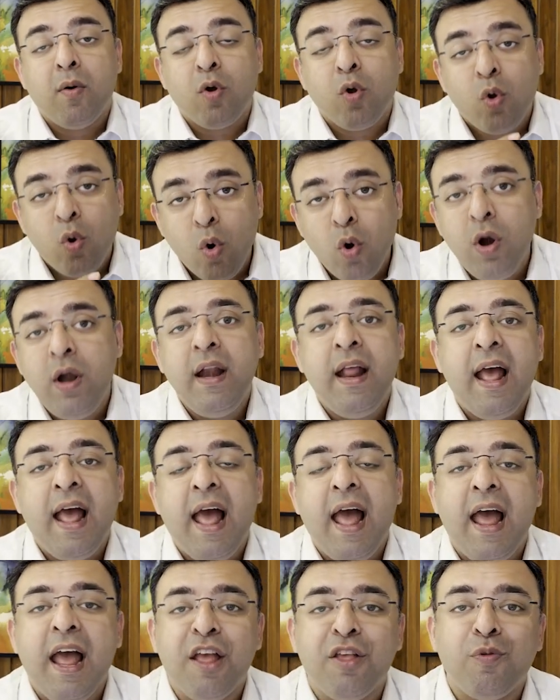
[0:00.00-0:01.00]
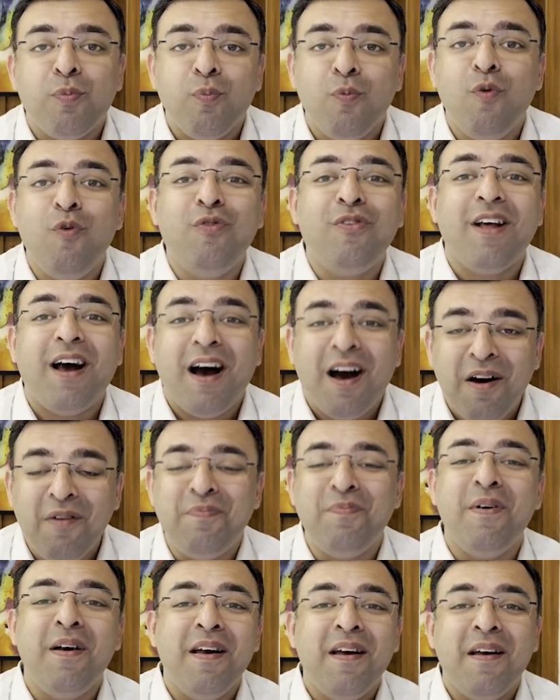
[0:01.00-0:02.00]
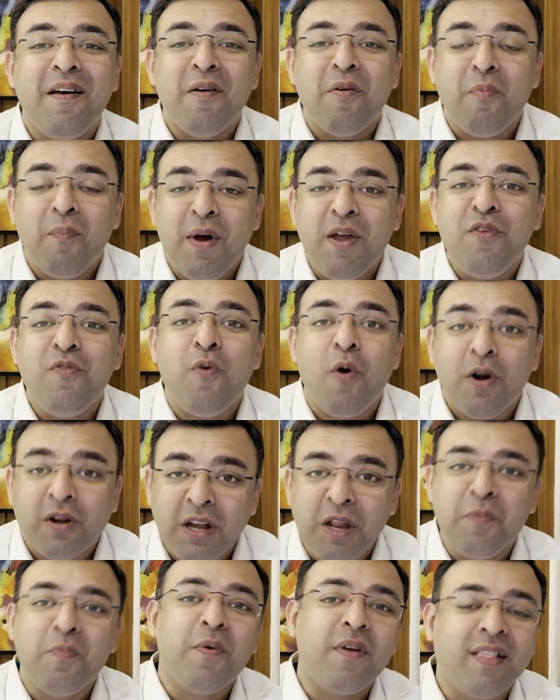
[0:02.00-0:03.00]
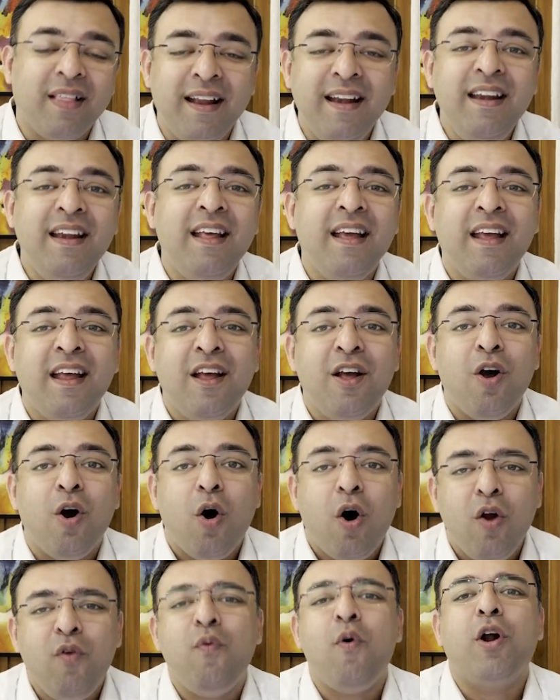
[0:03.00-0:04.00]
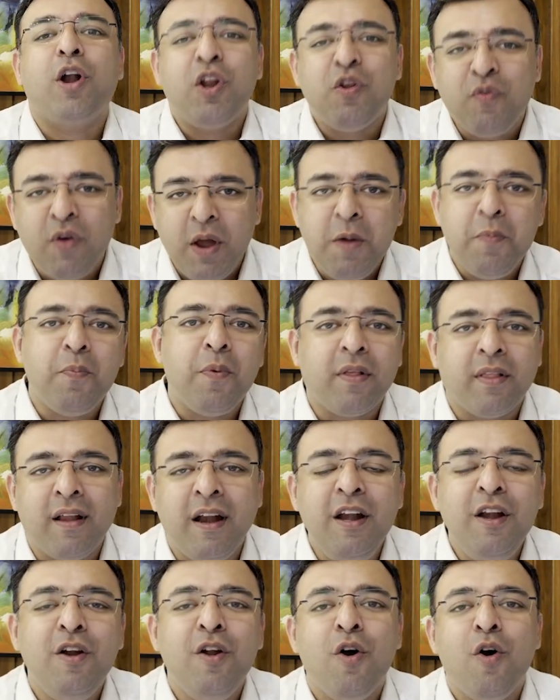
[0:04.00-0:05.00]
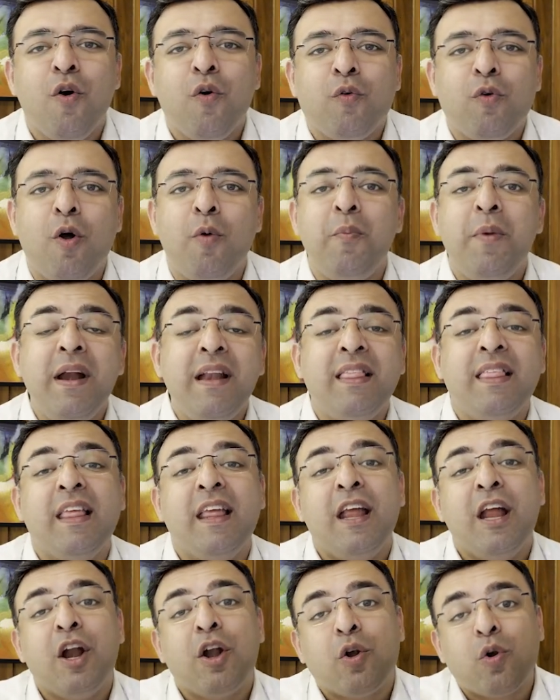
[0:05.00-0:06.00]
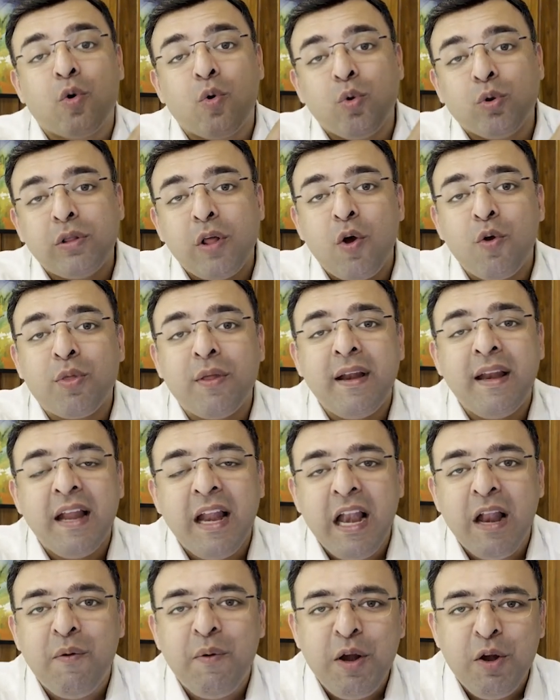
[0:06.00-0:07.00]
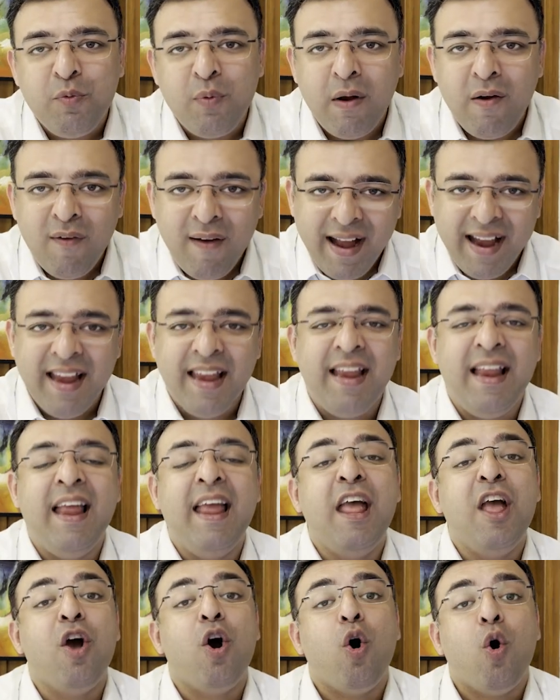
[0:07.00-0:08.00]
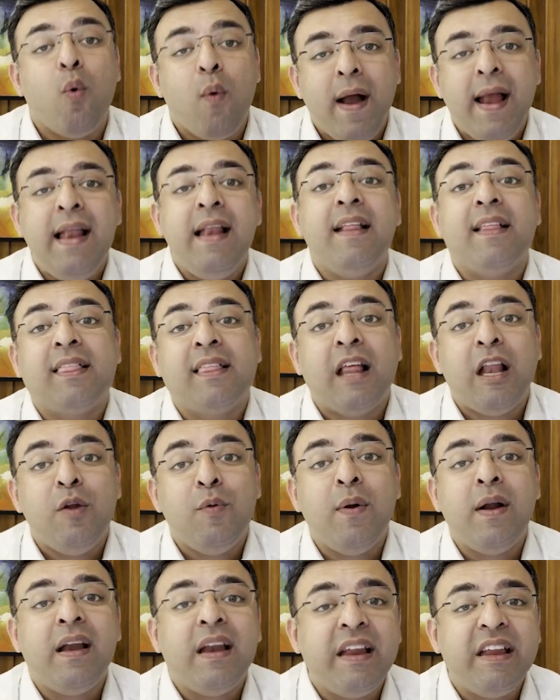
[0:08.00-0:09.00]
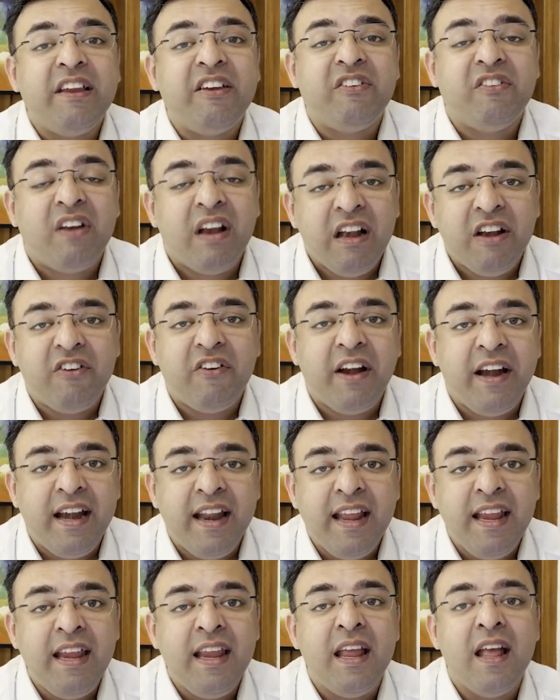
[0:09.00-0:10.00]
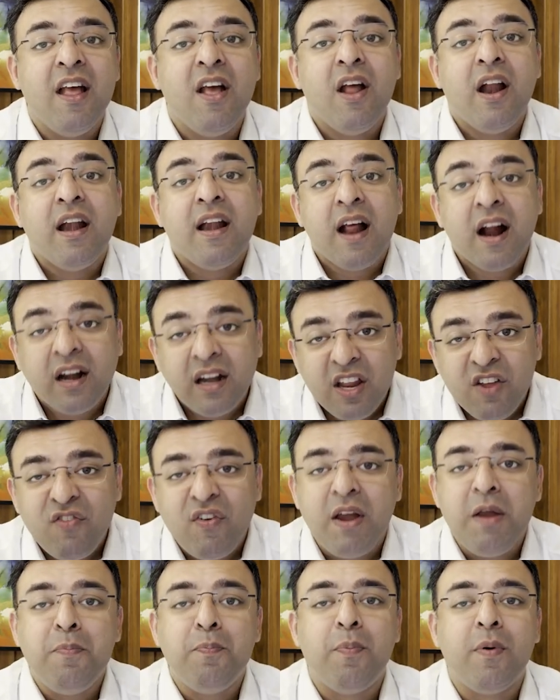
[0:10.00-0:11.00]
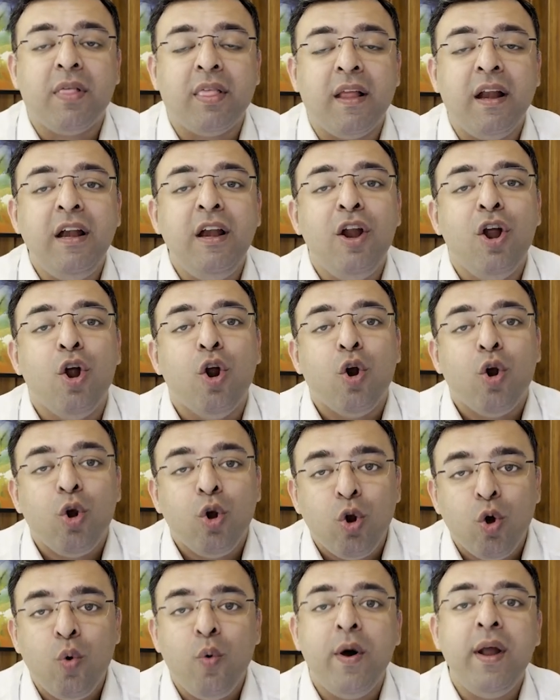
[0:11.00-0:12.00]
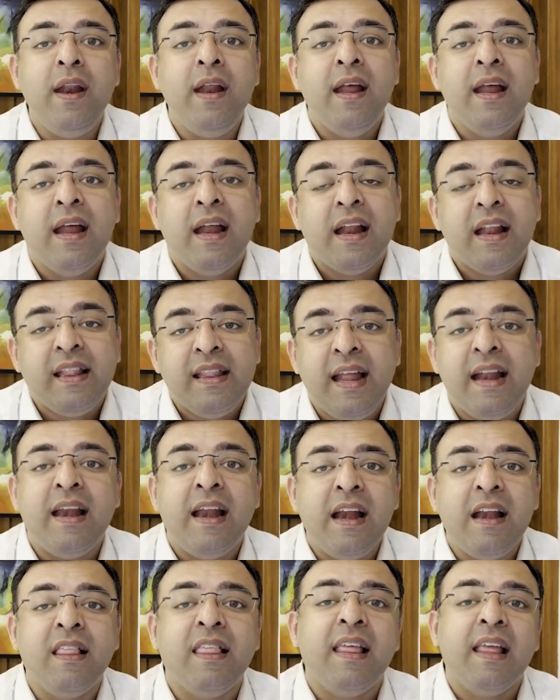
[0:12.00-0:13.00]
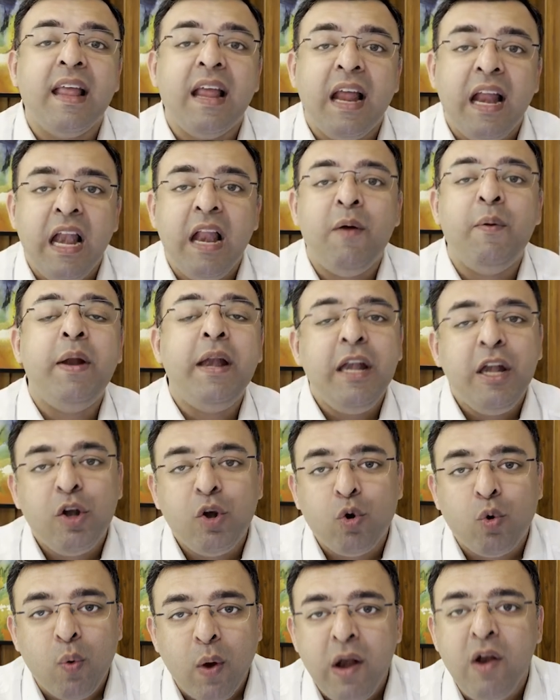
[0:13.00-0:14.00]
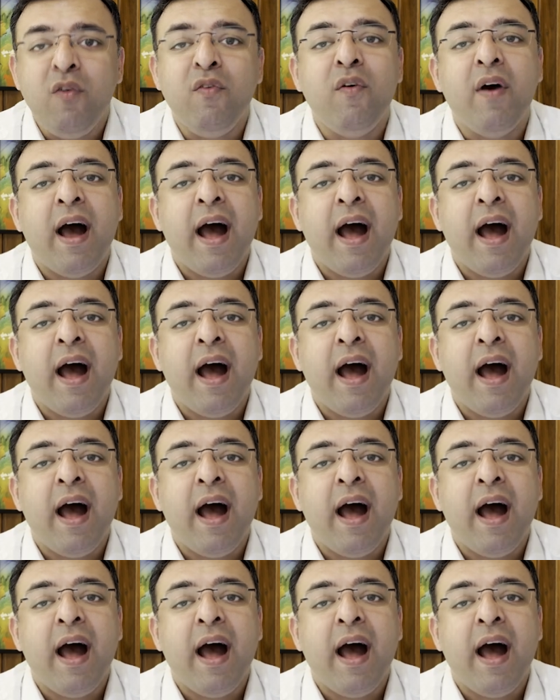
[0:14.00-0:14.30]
Gold has moved up by 40% or 45% from its 2011-12 high, while silver is still trading 35% lower than its 11-12